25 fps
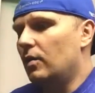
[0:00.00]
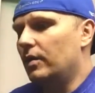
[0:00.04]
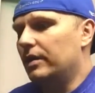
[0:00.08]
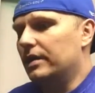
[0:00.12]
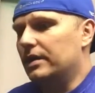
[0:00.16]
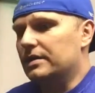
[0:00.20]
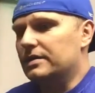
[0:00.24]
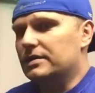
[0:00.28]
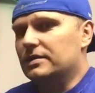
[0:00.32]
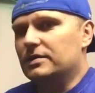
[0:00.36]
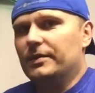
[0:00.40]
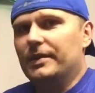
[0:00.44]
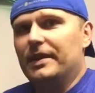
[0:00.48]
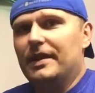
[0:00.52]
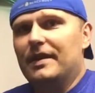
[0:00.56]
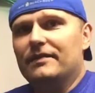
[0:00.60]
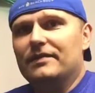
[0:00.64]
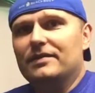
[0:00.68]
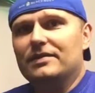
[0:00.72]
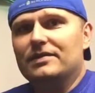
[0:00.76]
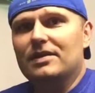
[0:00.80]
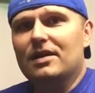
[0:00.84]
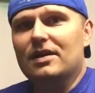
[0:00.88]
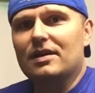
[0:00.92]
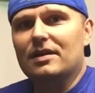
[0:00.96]
What else do we
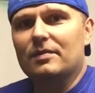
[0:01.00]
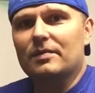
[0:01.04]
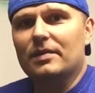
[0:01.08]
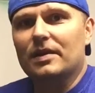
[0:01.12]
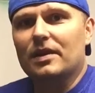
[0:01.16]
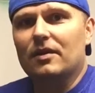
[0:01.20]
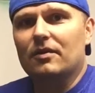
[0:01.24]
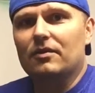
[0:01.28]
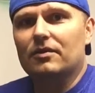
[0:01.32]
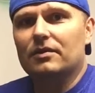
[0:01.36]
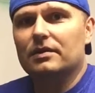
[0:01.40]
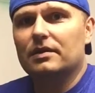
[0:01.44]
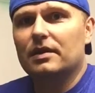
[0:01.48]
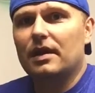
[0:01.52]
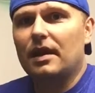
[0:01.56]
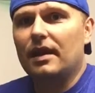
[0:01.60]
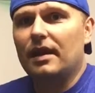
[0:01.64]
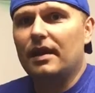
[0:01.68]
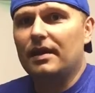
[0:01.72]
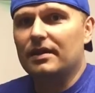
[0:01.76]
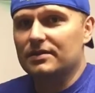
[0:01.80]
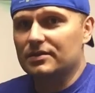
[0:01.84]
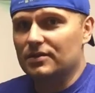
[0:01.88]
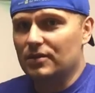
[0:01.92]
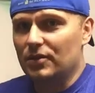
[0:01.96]
have to talk about?
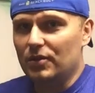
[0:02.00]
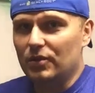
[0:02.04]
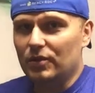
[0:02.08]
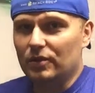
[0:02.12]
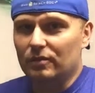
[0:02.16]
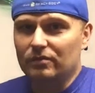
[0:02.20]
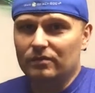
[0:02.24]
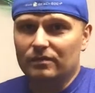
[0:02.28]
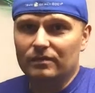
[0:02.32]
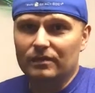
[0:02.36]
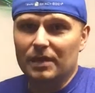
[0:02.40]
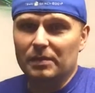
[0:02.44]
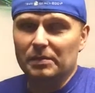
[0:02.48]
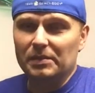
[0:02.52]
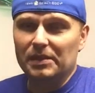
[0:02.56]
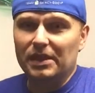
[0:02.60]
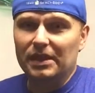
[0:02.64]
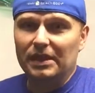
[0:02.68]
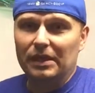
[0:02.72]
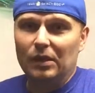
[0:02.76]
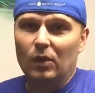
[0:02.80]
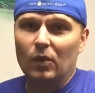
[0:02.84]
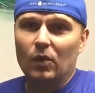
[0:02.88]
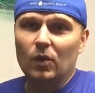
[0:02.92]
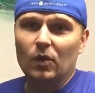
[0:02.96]
So I'm
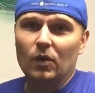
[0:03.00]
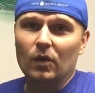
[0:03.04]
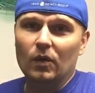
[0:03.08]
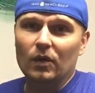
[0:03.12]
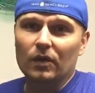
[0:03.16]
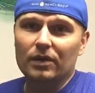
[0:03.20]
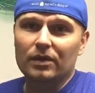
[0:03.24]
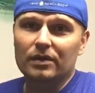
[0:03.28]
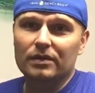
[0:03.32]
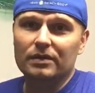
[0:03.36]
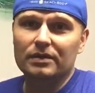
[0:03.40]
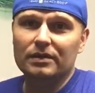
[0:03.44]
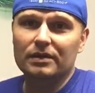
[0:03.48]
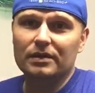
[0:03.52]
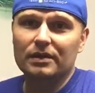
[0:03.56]
getting old.